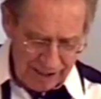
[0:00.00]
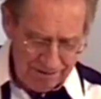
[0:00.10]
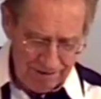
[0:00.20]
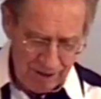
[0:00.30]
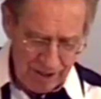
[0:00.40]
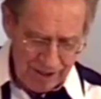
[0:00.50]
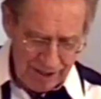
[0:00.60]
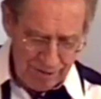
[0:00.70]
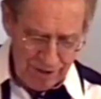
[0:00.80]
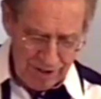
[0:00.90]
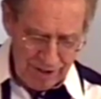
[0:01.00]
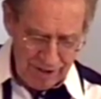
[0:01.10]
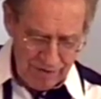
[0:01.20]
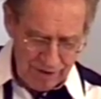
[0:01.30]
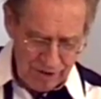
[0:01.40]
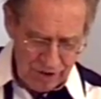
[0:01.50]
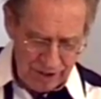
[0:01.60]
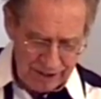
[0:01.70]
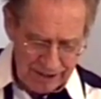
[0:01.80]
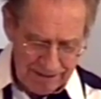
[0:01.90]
All right, now read on in verse 6.